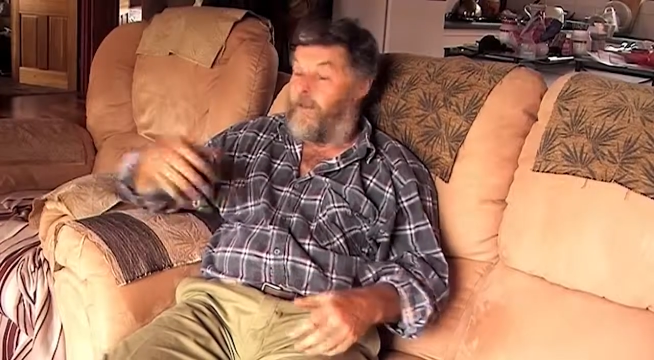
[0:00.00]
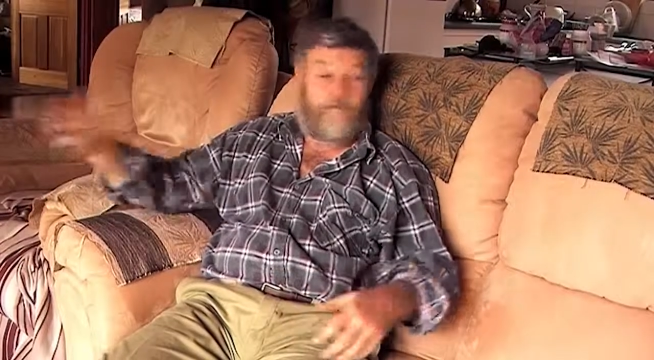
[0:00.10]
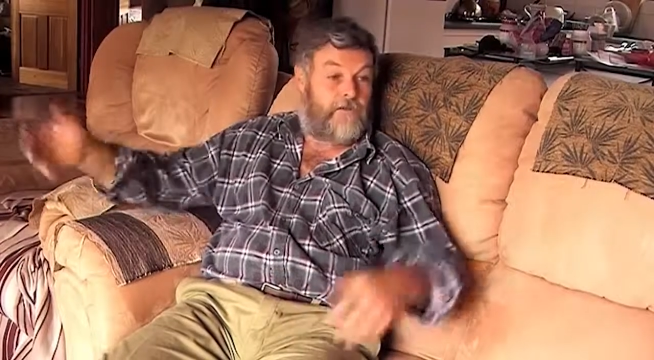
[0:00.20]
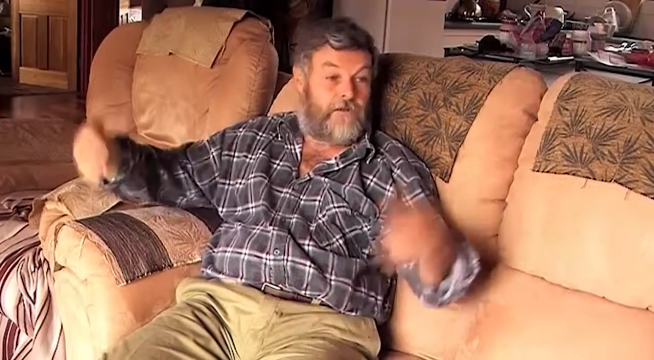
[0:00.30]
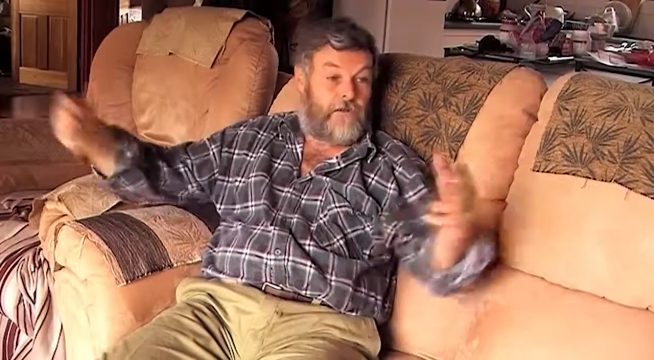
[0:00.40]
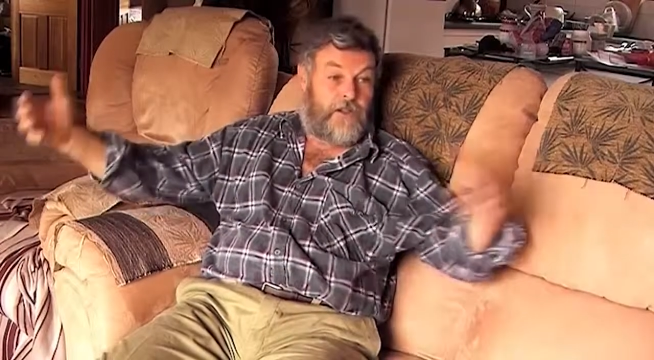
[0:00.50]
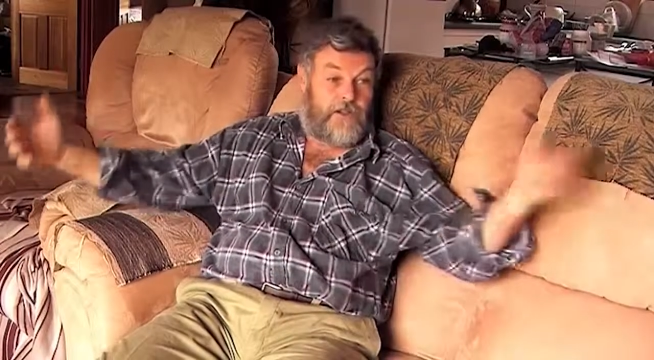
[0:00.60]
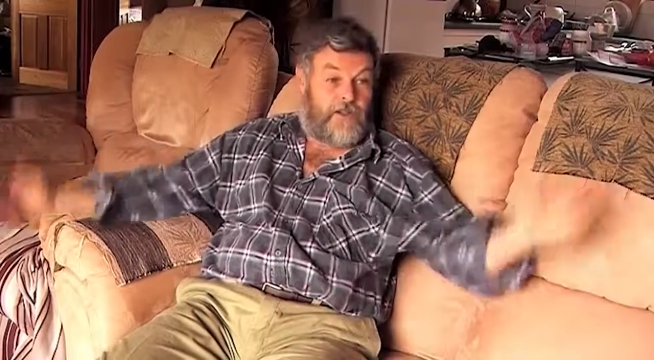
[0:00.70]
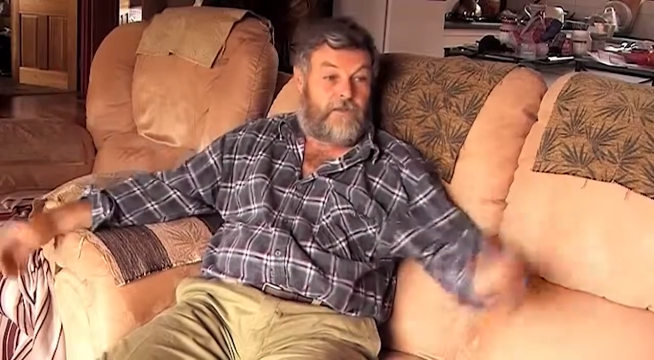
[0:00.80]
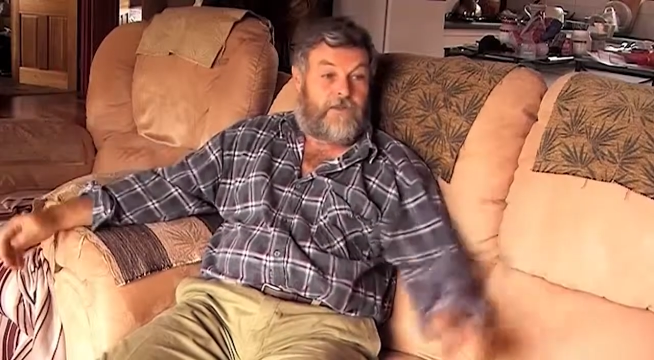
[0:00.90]
every
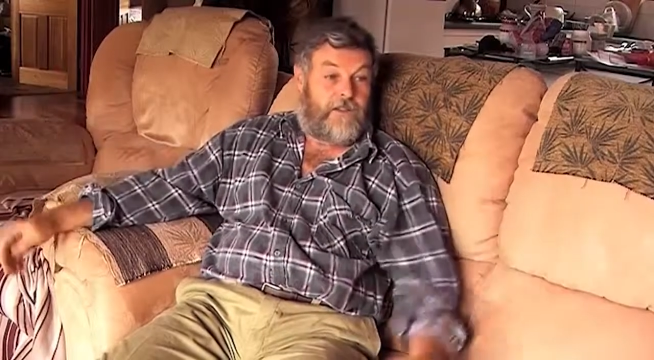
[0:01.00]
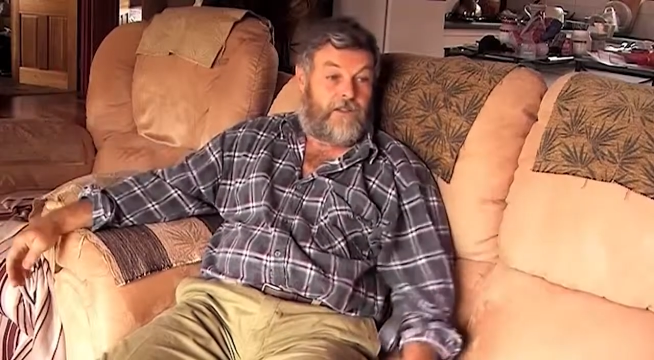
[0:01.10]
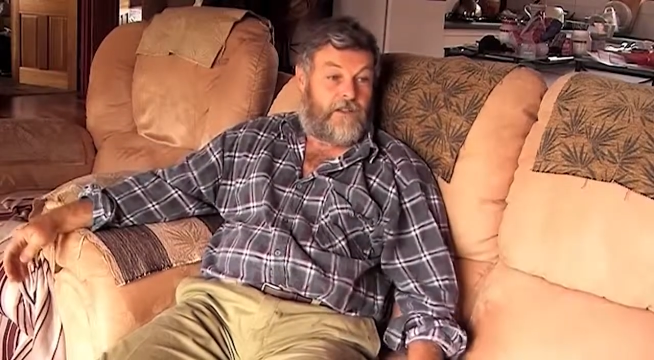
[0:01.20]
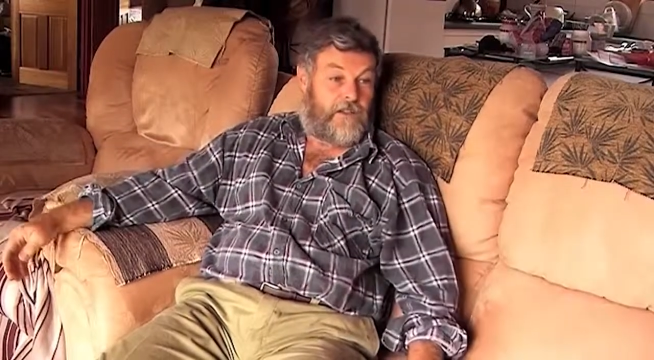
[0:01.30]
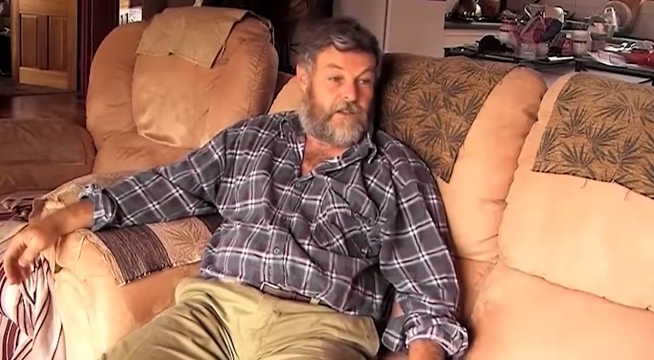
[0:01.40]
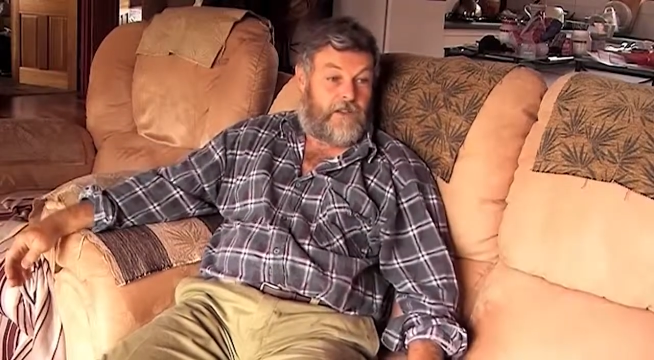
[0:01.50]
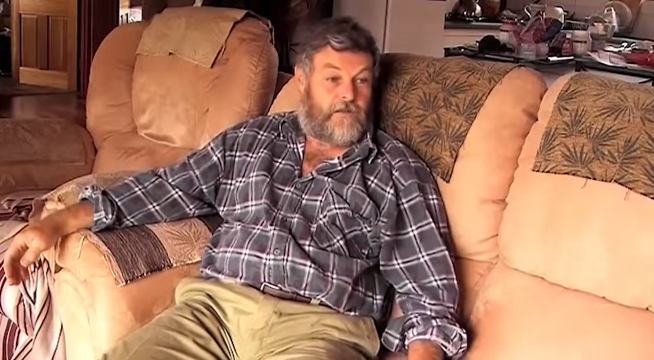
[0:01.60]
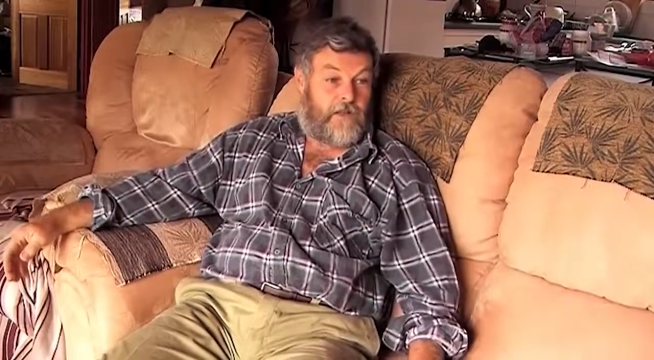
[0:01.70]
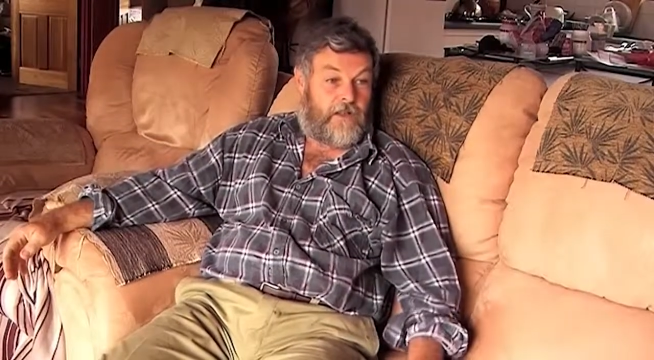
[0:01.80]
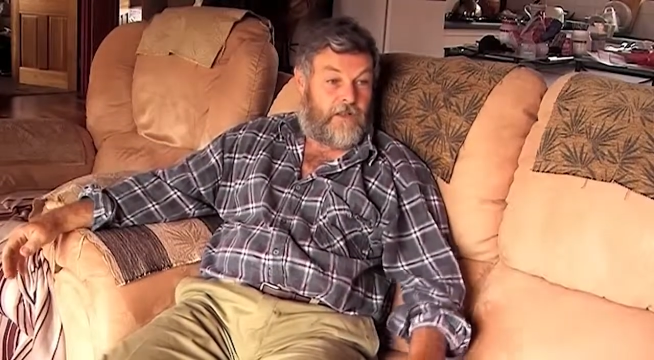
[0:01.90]
ridge there was at least
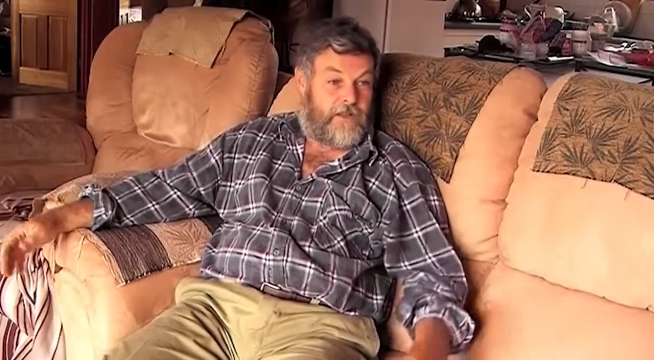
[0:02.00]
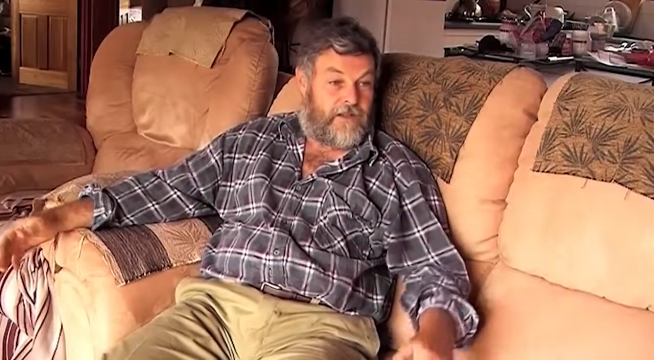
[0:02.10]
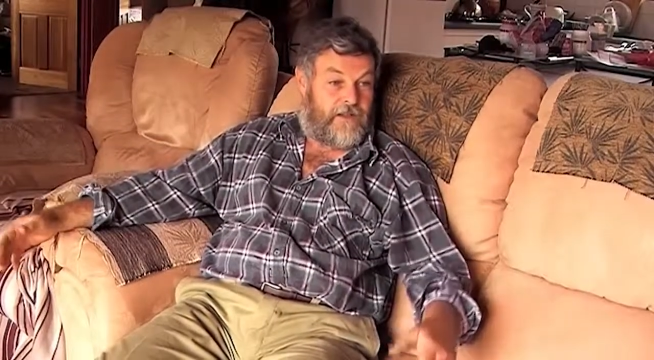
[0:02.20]
six fires